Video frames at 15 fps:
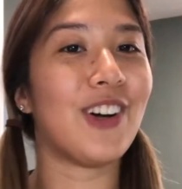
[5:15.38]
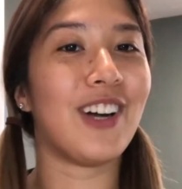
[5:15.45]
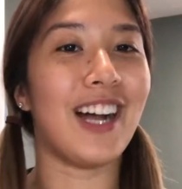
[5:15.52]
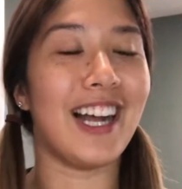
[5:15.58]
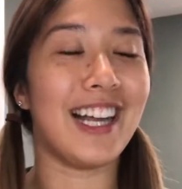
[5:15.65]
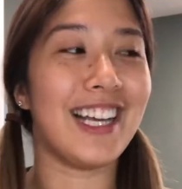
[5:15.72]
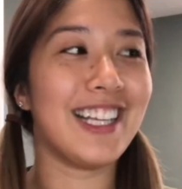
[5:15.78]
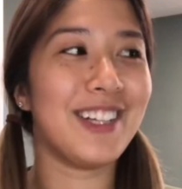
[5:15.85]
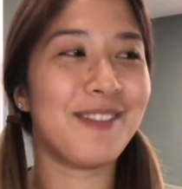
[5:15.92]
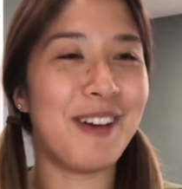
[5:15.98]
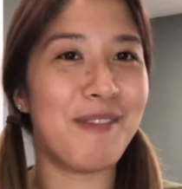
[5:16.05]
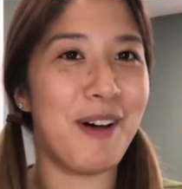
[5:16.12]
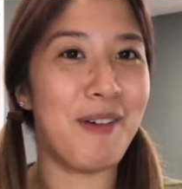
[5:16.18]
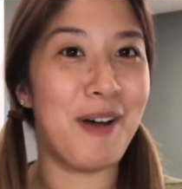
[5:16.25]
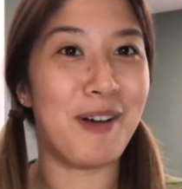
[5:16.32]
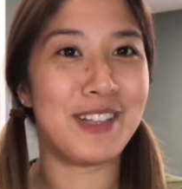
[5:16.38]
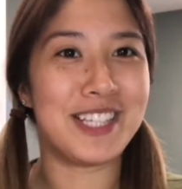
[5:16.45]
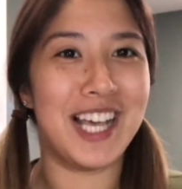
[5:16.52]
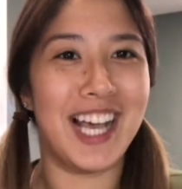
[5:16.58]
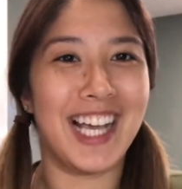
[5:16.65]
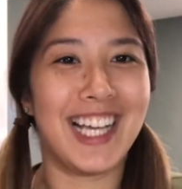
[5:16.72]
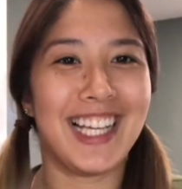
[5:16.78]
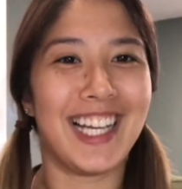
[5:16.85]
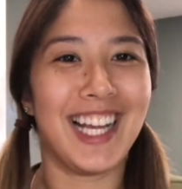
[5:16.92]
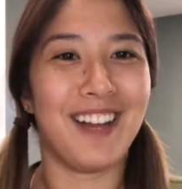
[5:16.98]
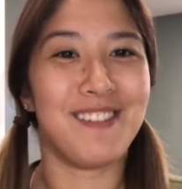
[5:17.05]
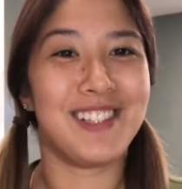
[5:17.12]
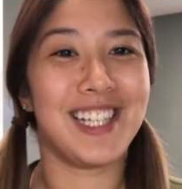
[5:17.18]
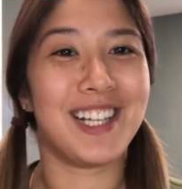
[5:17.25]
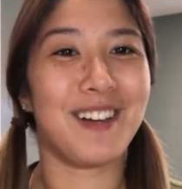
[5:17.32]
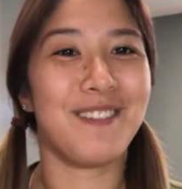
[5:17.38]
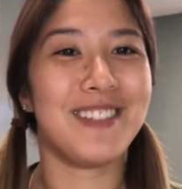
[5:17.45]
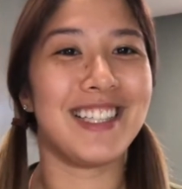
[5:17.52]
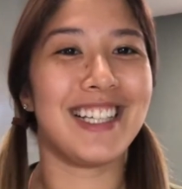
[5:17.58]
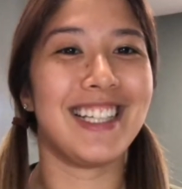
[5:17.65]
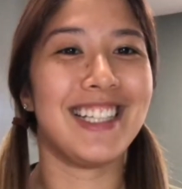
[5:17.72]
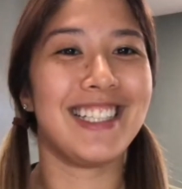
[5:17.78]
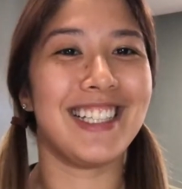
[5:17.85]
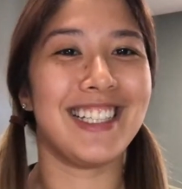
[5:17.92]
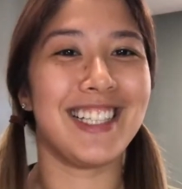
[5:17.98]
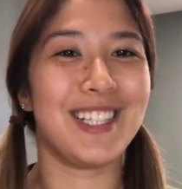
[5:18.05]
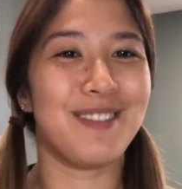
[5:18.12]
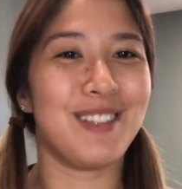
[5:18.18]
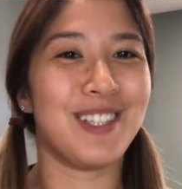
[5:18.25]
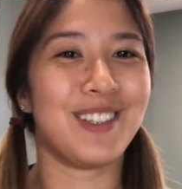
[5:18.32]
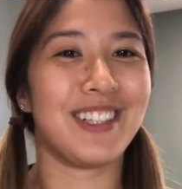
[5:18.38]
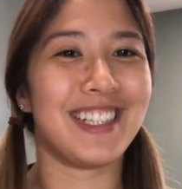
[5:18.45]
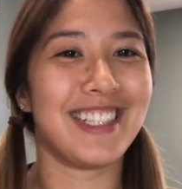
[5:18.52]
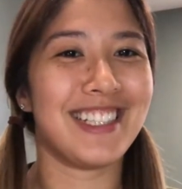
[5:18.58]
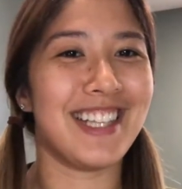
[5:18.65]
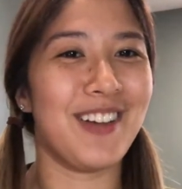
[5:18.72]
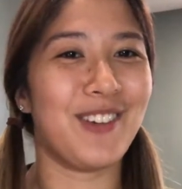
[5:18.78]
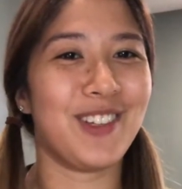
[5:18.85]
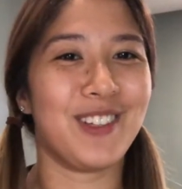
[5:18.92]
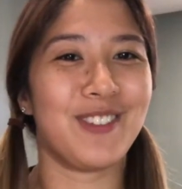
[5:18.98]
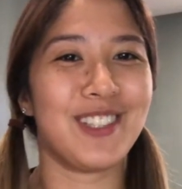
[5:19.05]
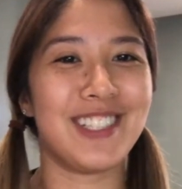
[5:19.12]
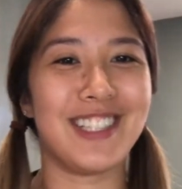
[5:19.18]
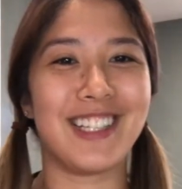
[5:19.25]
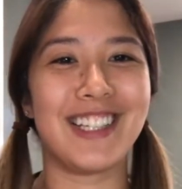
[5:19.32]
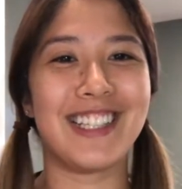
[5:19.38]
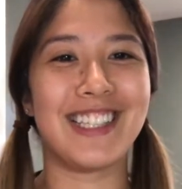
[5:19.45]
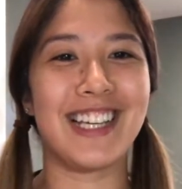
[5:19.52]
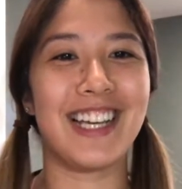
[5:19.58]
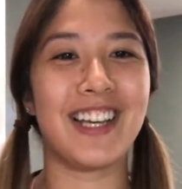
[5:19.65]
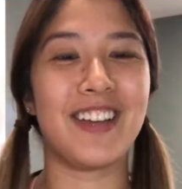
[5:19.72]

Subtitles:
I can hear my mom outside. If she comes in and she sees me doing this, I wonder what she's gonna say.